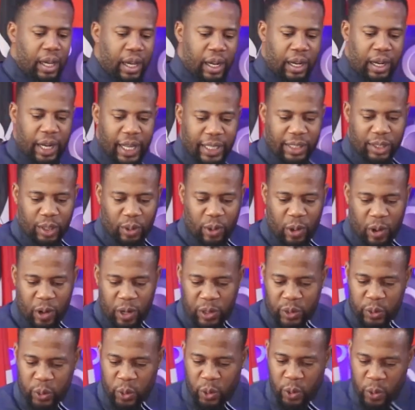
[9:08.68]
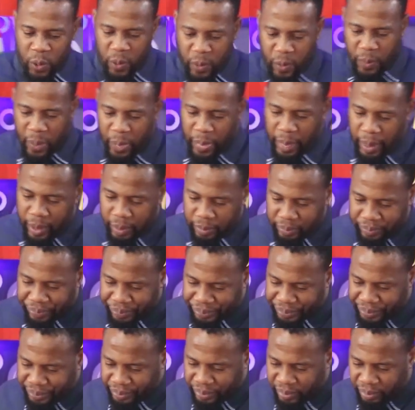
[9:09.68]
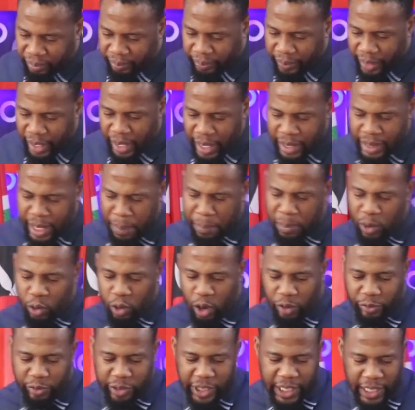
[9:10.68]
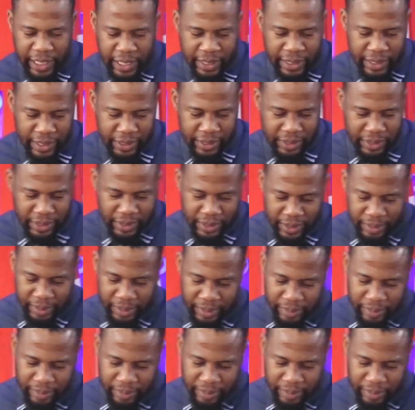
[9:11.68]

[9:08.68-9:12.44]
Let's go to the book of Genesis